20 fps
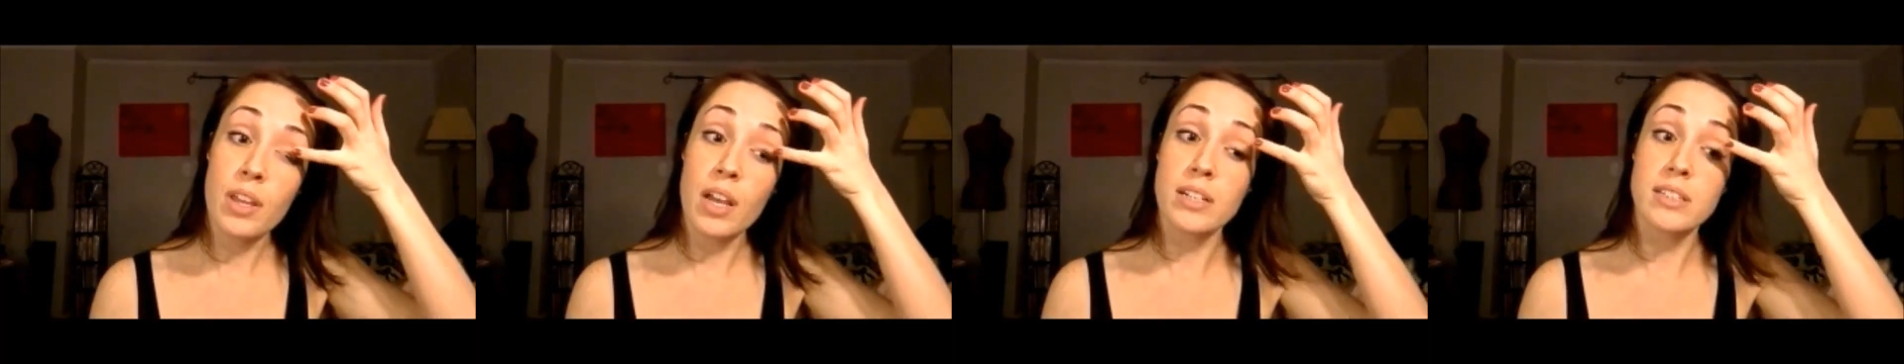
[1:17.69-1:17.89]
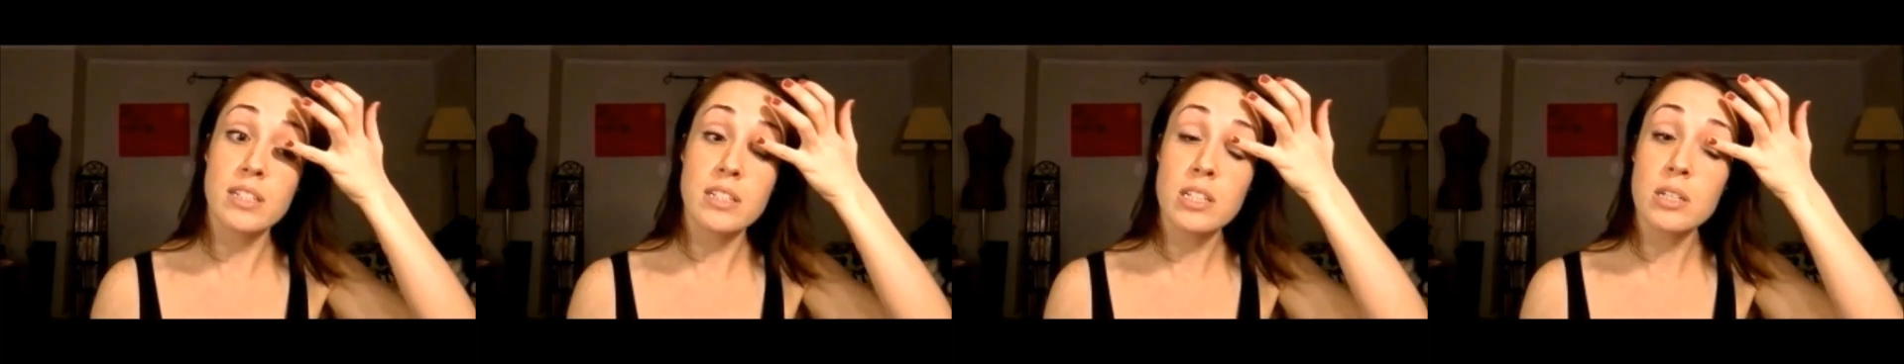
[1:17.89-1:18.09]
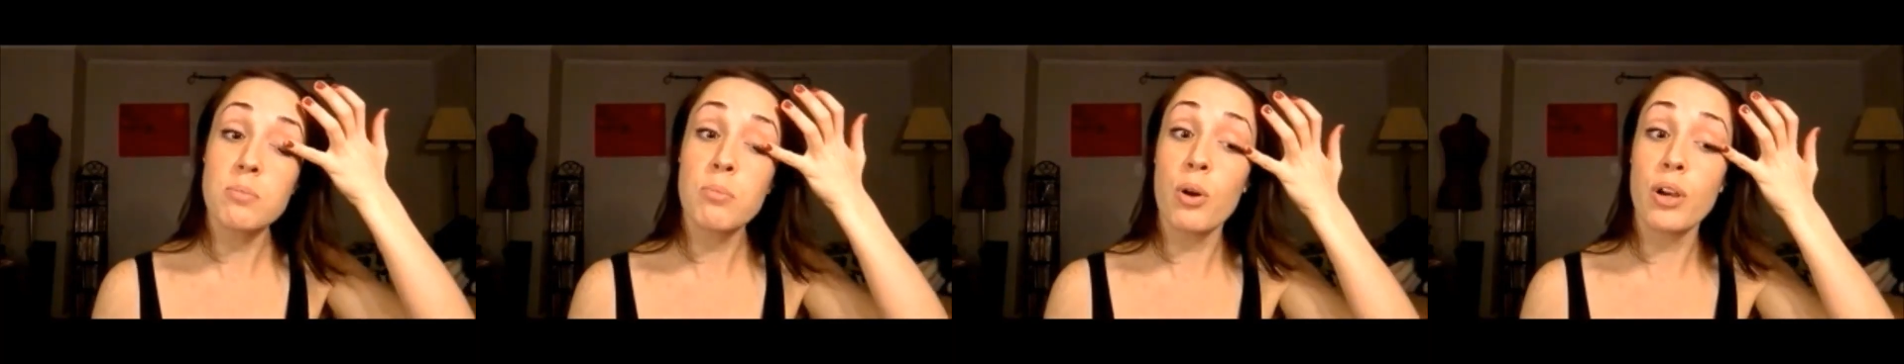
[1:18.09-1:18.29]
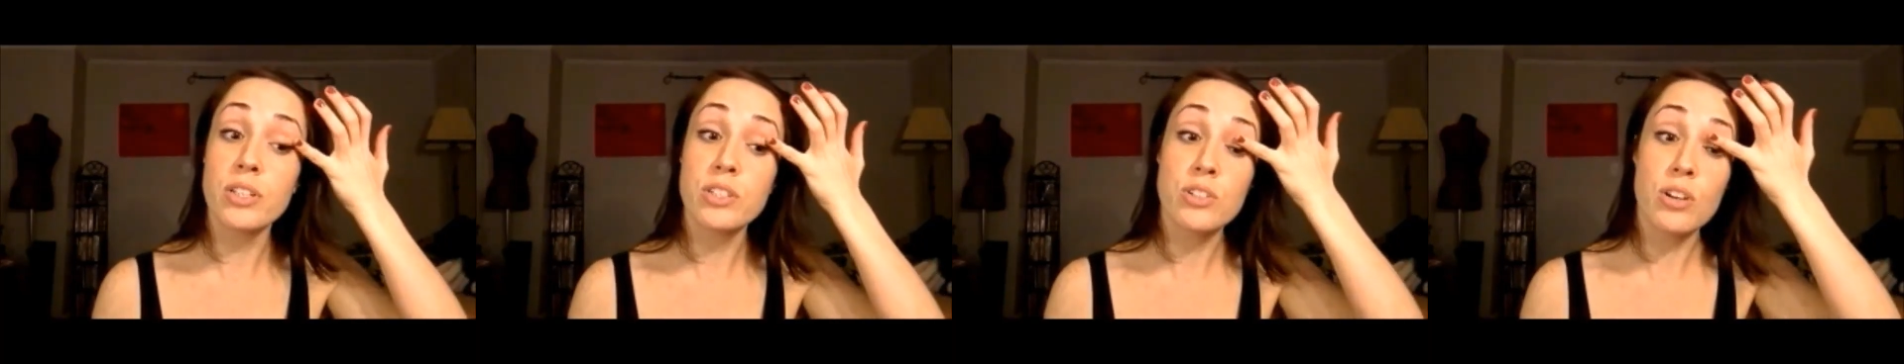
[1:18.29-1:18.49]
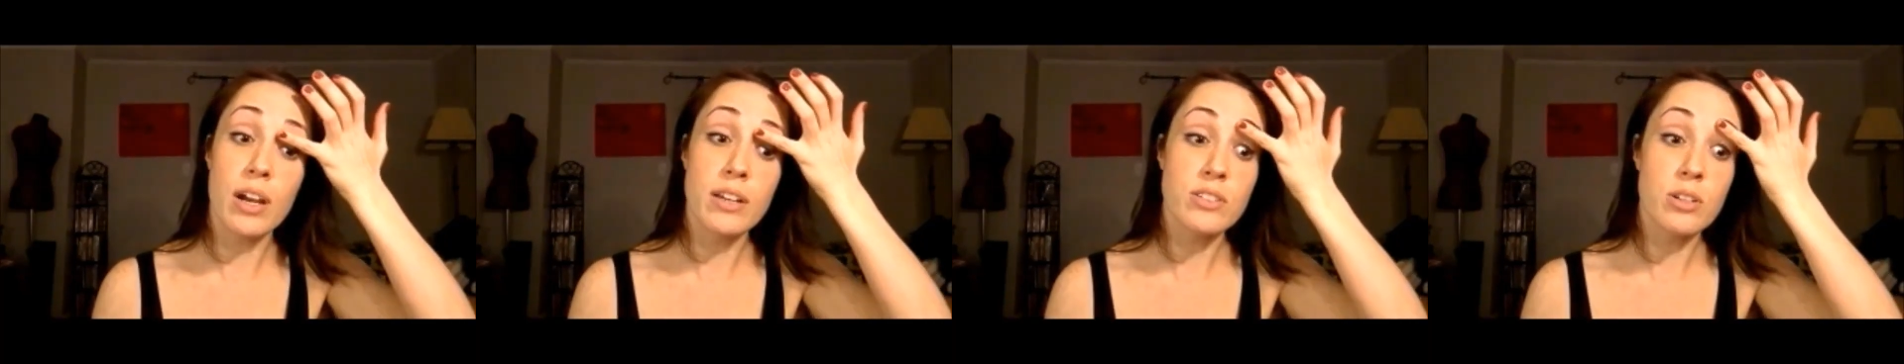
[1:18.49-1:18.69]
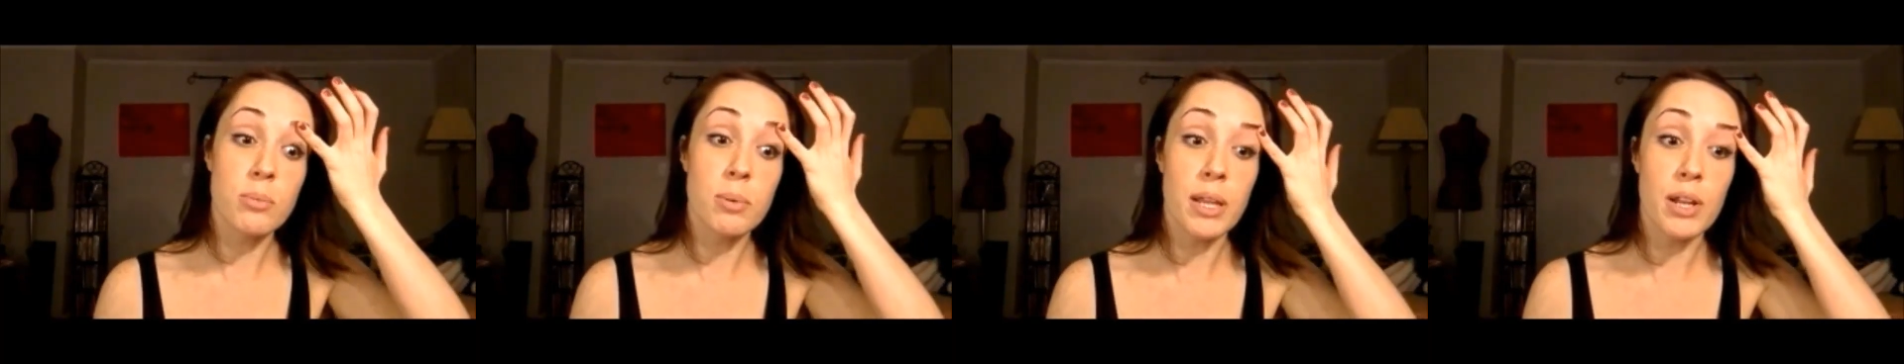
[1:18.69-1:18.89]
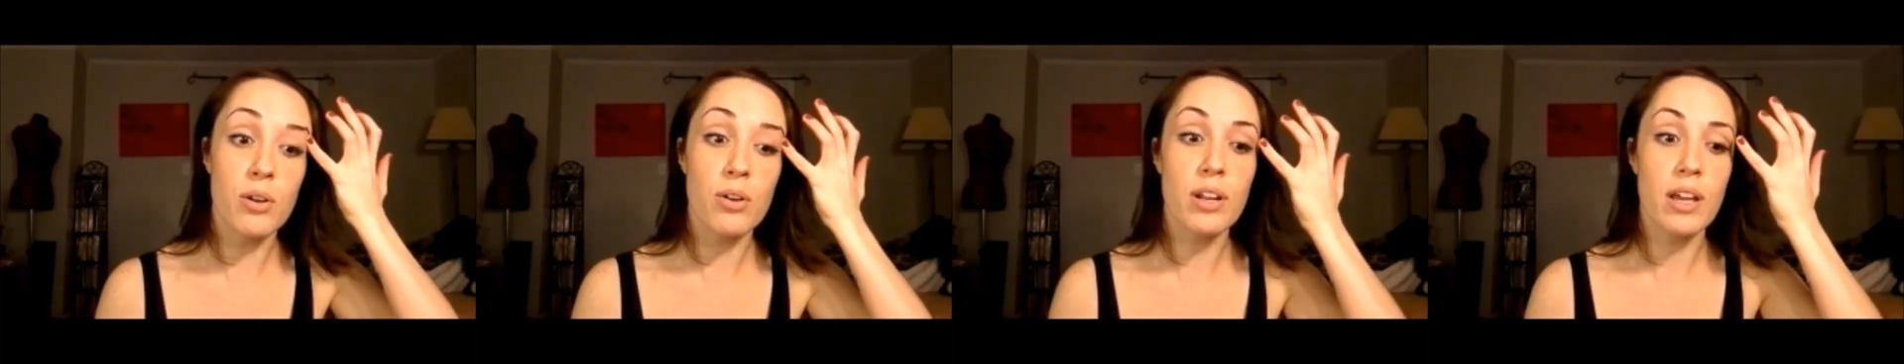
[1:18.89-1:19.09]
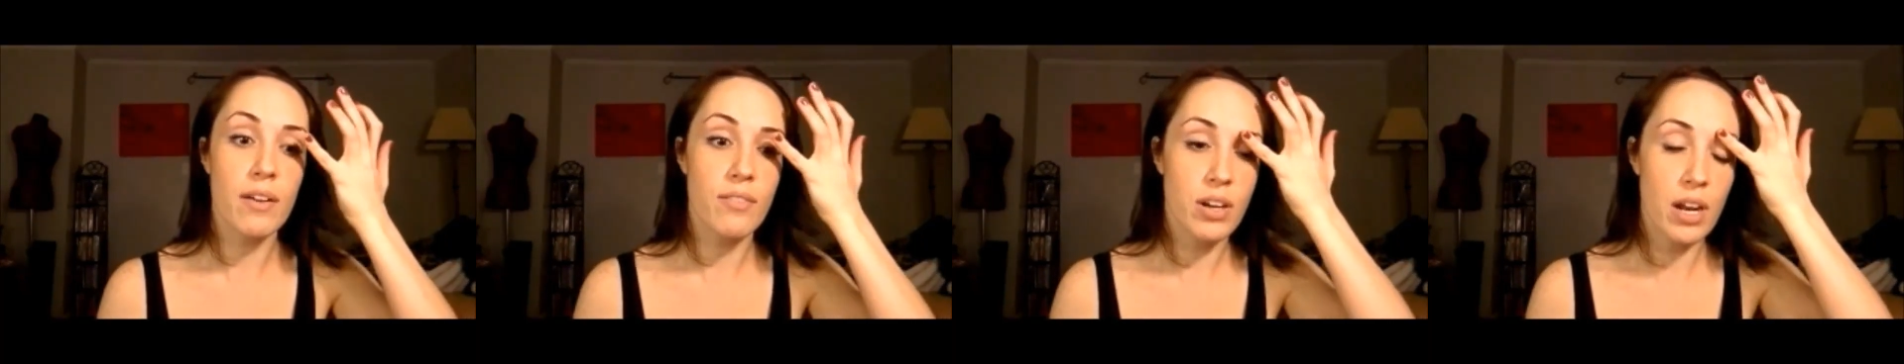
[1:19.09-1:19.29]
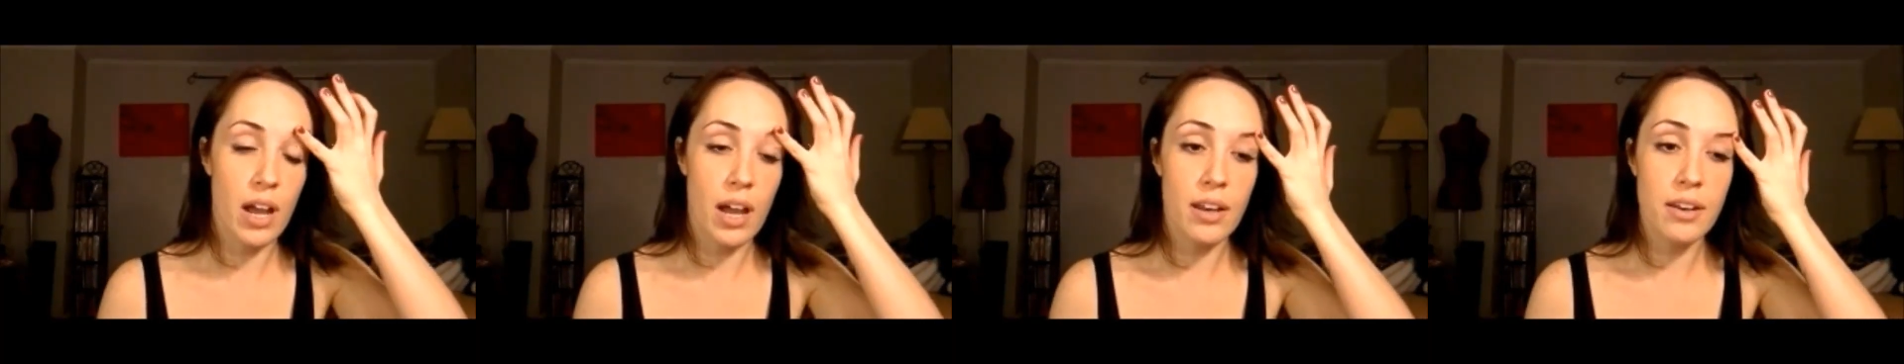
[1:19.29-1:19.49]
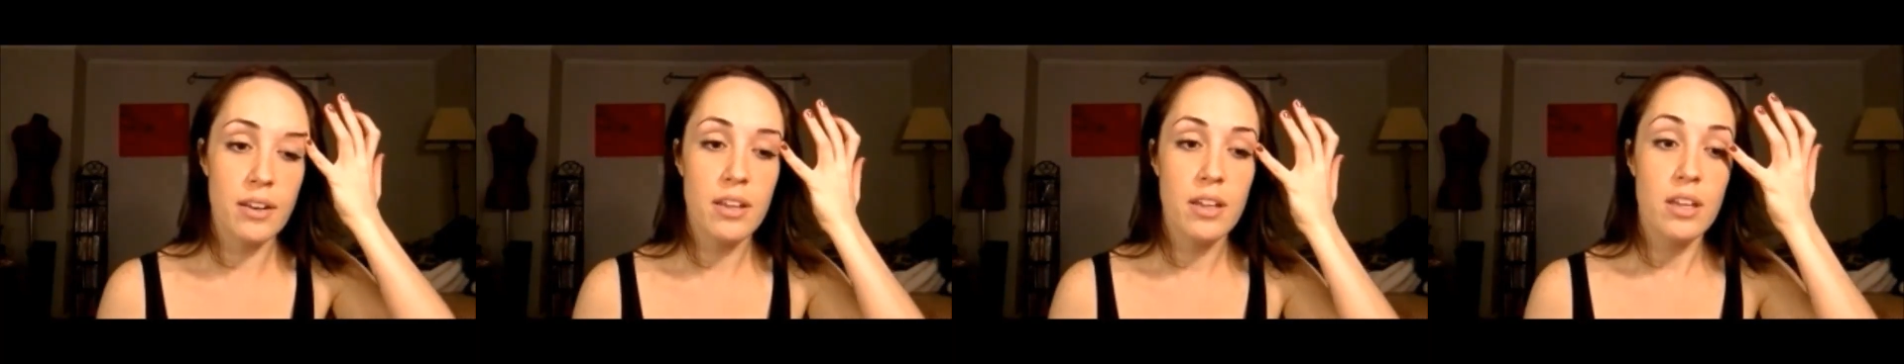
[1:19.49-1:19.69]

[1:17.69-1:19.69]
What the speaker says: tinted moisturizer, but I already have it on.